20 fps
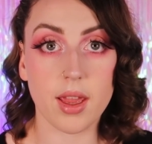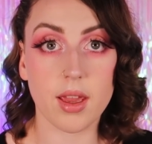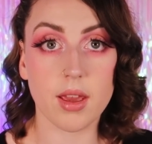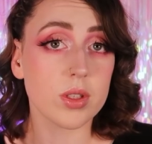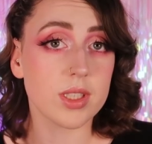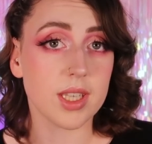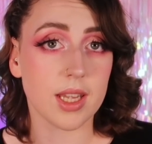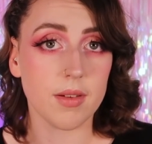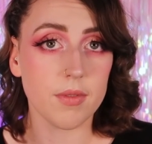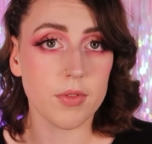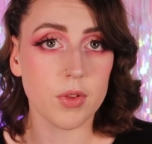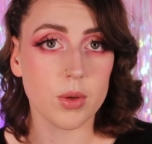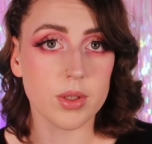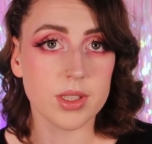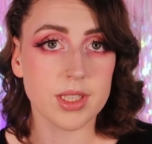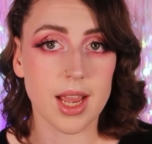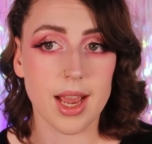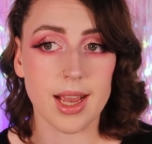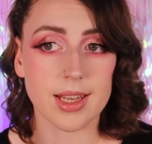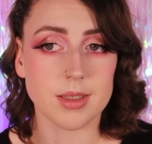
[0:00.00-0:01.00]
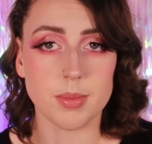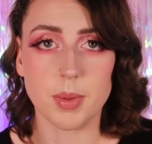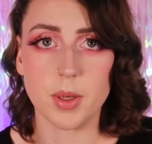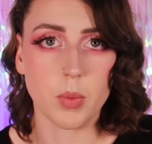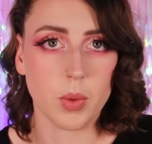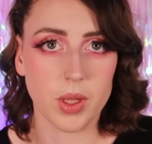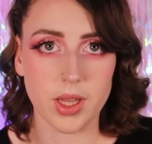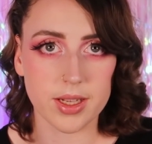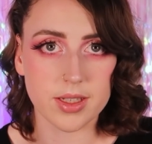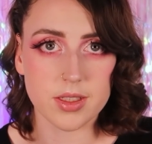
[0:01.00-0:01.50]
Of course, the influencer has to
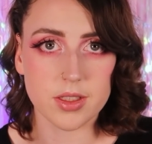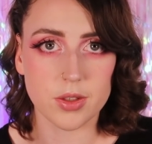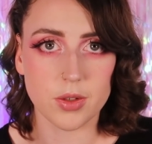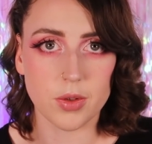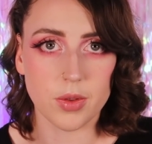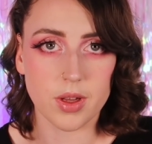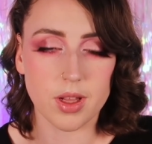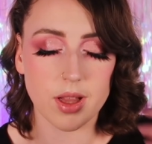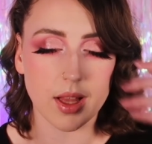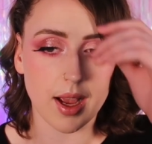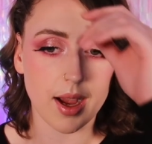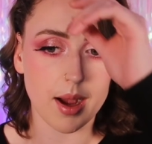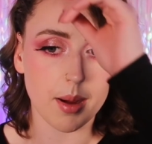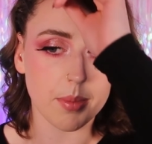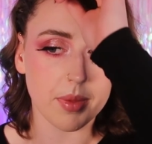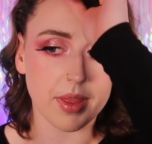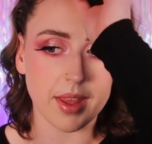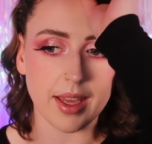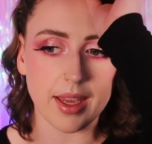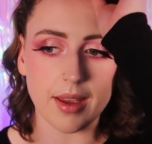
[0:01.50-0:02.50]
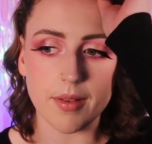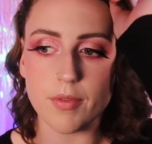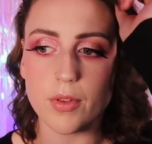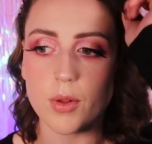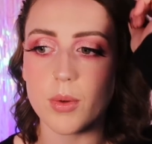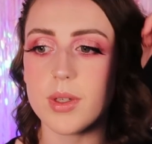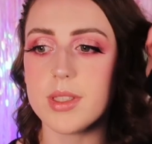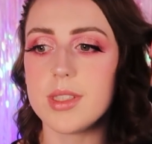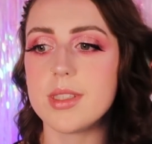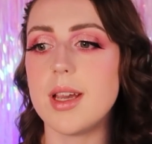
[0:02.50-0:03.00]
be willing to do the collab, the
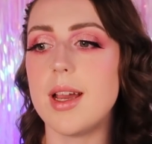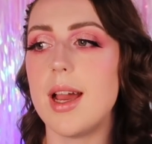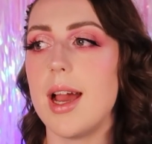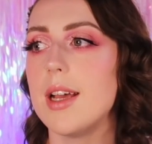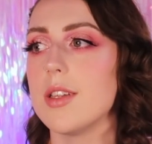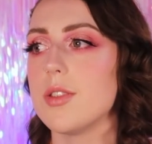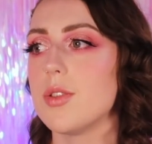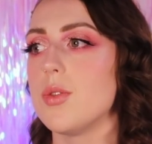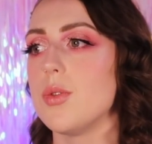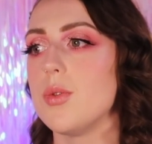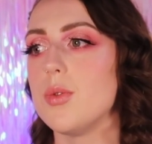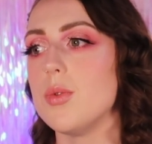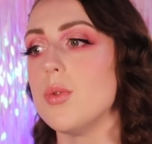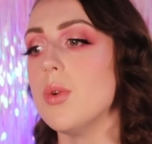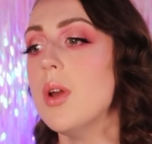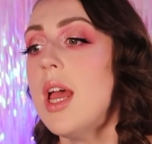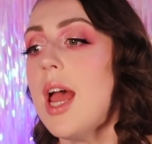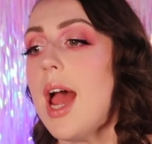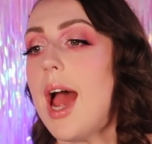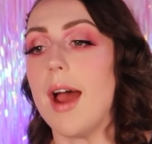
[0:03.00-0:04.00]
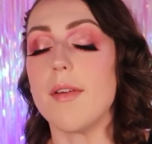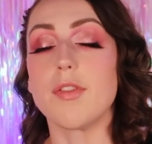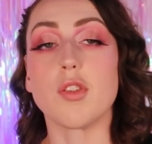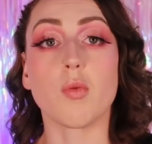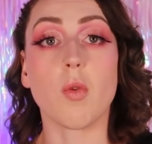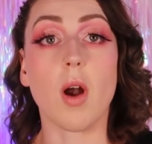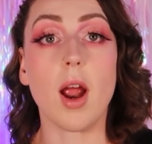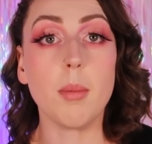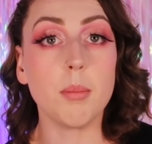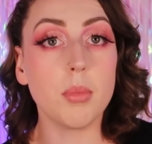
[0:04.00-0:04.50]
influencer has to have
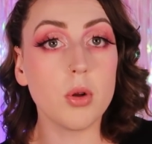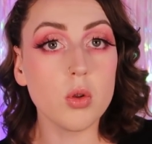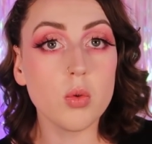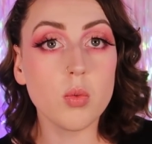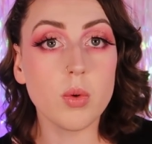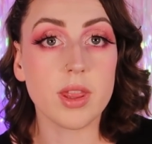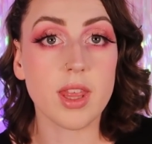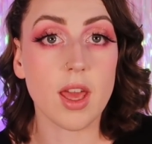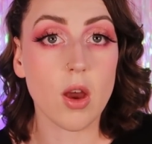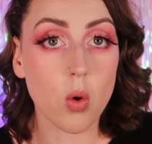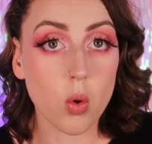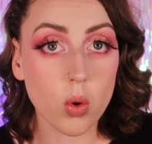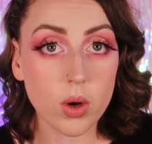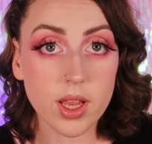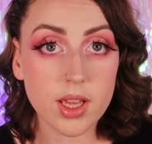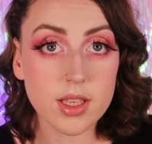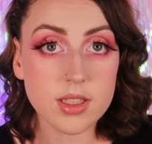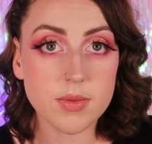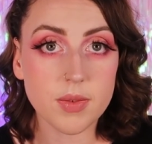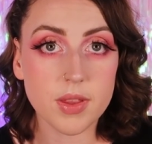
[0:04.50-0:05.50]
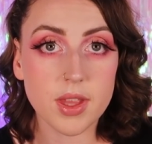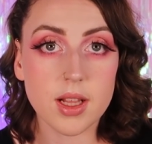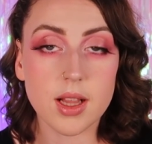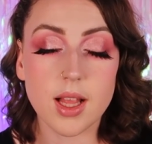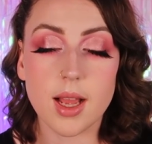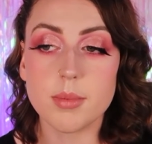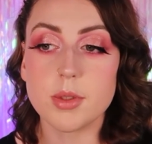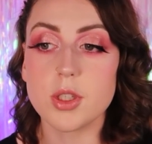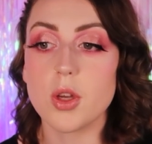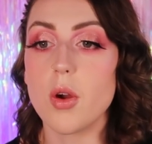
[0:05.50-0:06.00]
the right pull with their audience for the
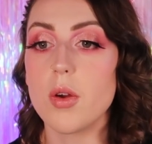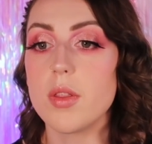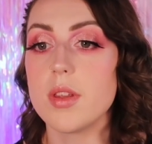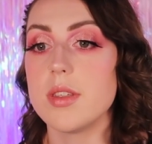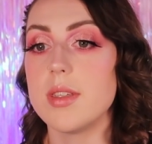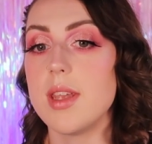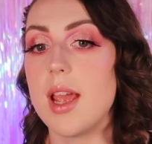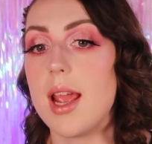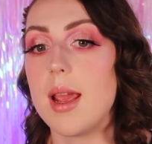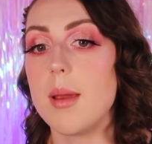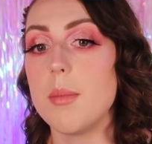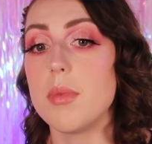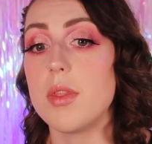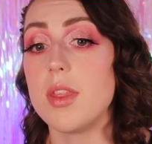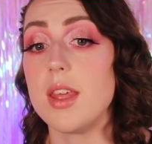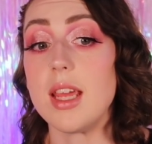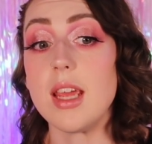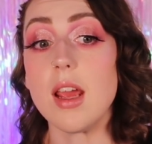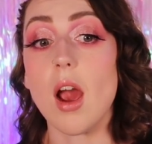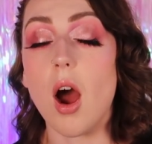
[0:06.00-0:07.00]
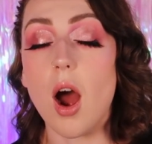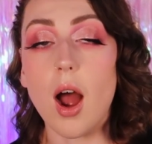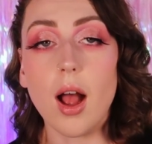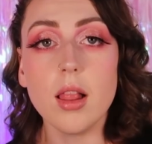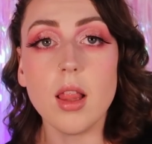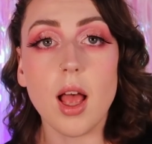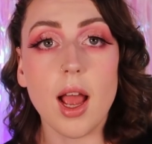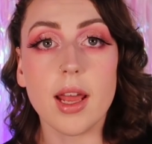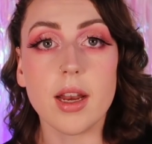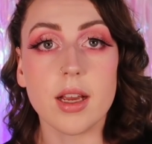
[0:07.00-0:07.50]
collab to go the same, the
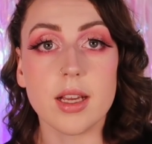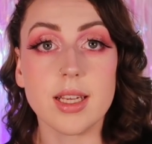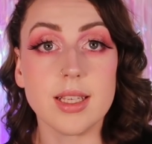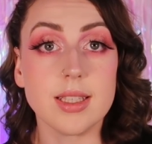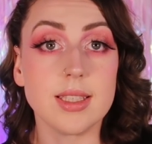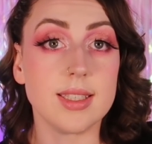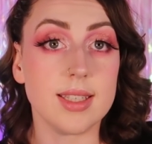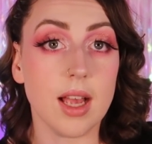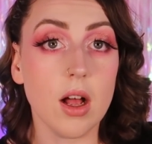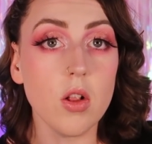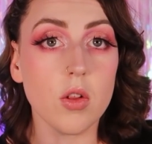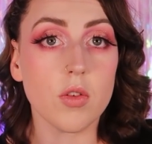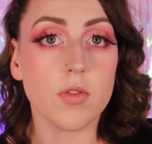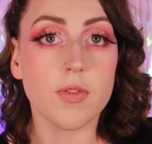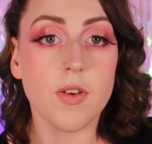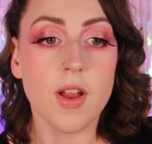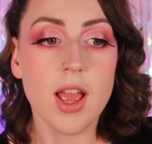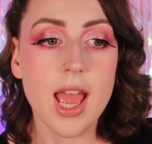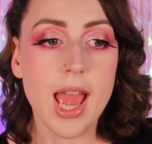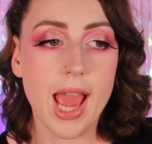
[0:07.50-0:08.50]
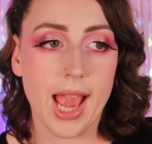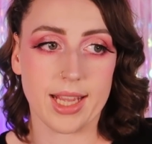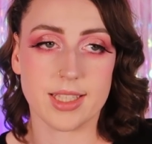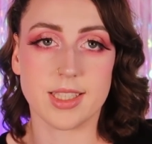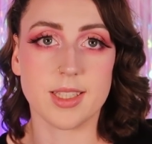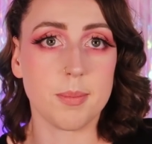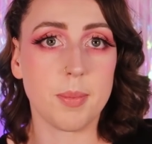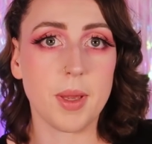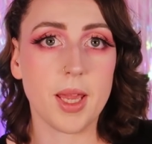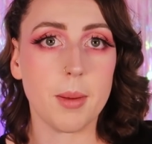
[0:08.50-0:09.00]
highlighter itself
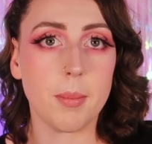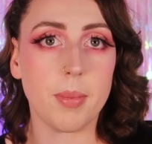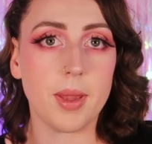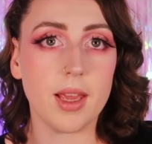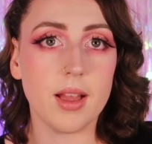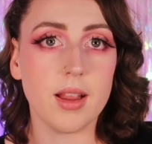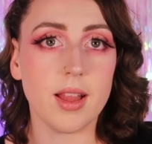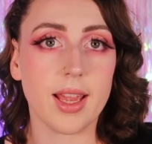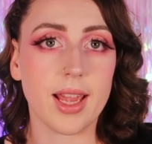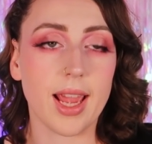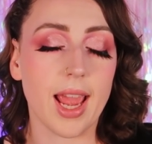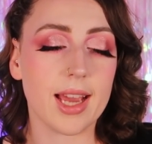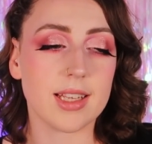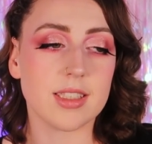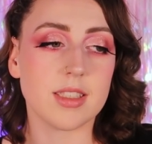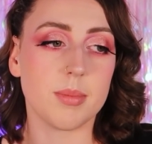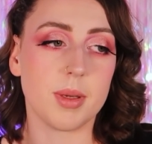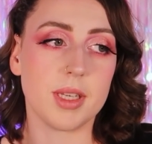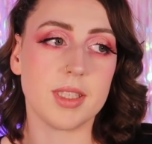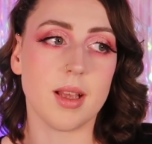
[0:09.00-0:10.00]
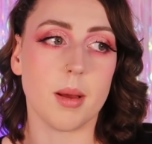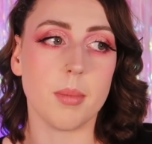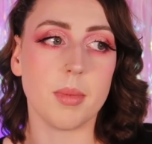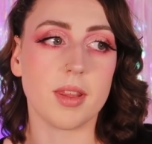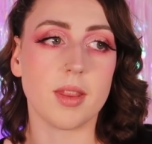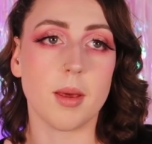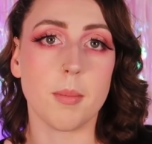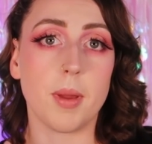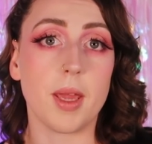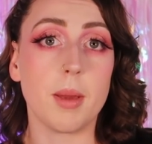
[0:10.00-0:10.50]
has to be appealing, has to be
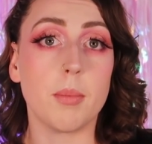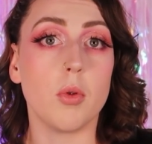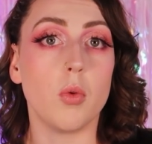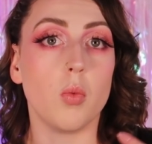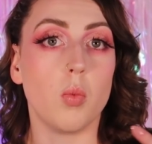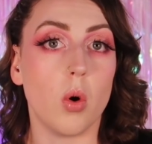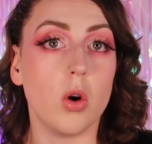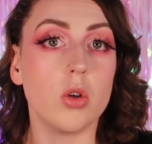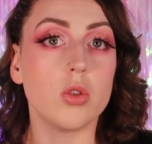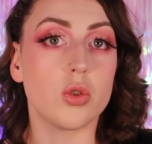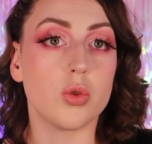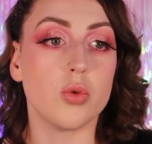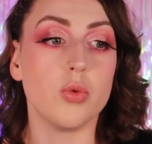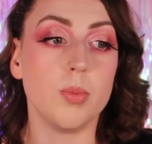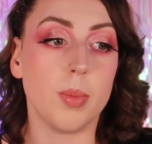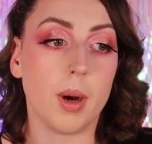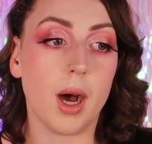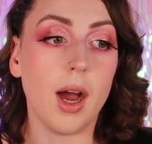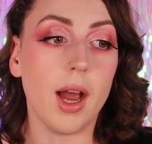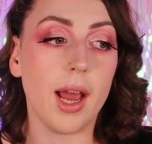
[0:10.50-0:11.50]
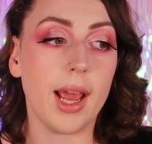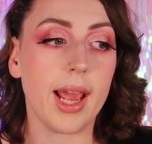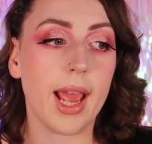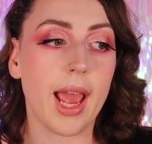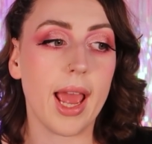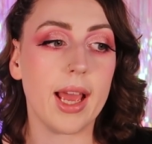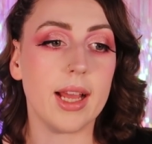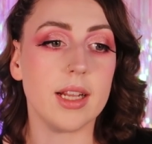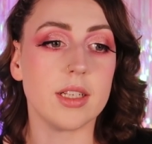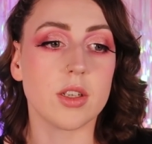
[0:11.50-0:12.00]
something that people want to buy,
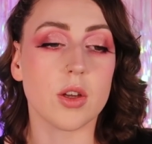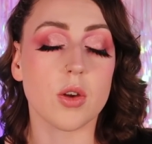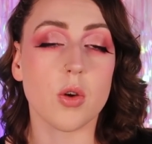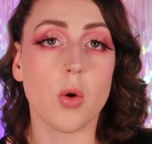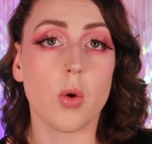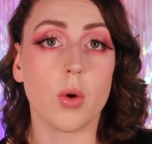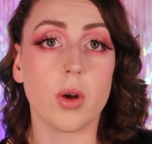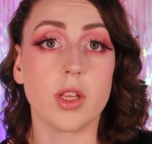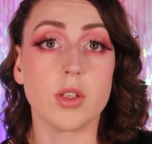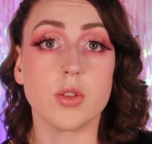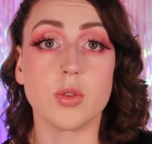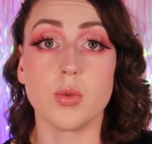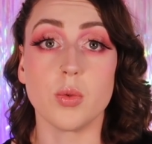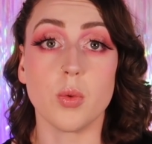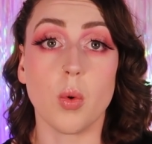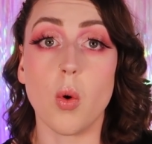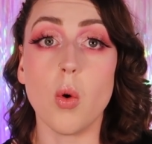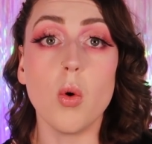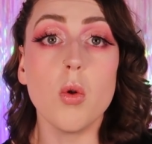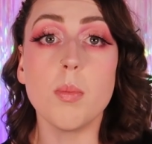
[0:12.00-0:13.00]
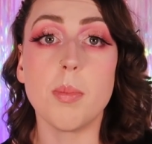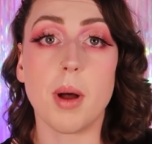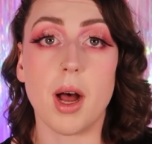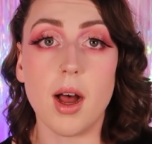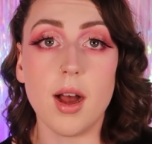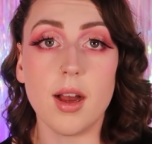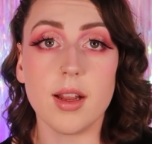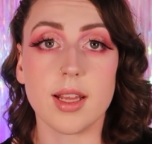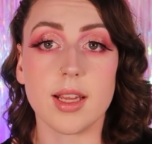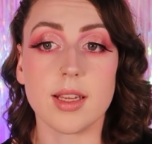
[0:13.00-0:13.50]
and according to all
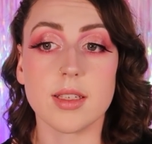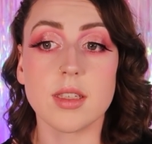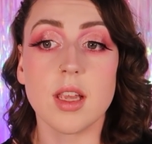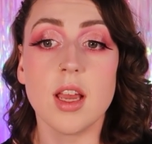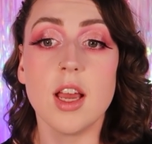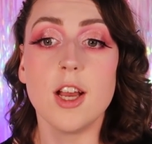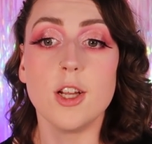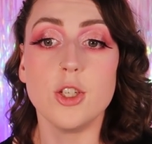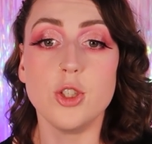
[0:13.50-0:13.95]
parties,